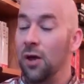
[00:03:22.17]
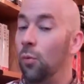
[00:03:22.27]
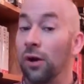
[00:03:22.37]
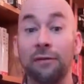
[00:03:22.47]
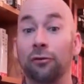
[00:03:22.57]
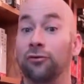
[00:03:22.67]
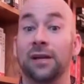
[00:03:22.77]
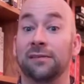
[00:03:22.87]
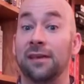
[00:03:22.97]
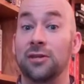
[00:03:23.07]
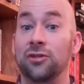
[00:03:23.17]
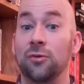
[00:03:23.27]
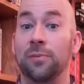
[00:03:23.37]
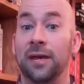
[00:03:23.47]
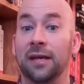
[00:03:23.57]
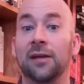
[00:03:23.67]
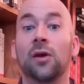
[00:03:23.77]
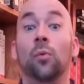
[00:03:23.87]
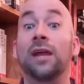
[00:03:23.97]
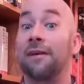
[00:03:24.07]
Whatever translation you pick, we